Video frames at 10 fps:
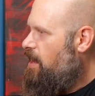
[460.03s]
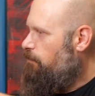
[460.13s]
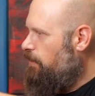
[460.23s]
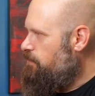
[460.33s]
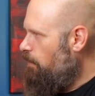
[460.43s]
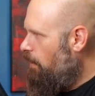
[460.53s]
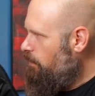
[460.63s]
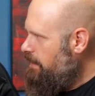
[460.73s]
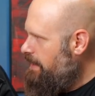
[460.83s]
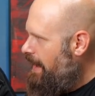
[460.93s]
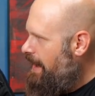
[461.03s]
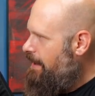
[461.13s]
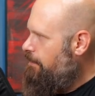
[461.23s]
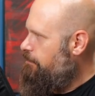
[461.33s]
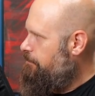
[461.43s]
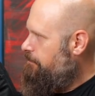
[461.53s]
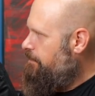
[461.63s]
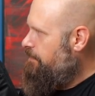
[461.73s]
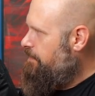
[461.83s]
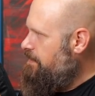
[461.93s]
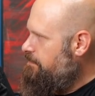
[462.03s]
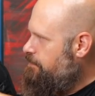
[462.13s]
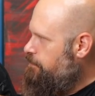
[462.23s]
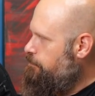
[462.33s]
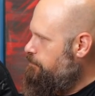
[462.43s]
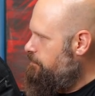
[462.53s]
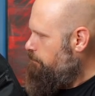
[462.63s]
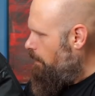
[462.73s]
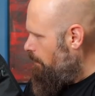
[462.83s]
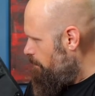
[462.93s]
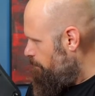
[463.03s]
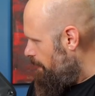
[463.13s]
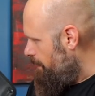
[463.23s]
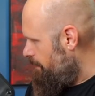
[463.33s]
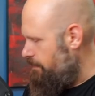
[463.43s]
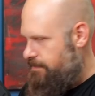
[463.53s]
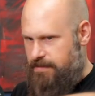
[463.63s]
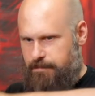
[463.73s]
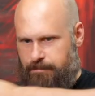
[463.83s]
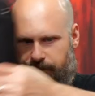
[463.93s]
But you only have these two smaller pockets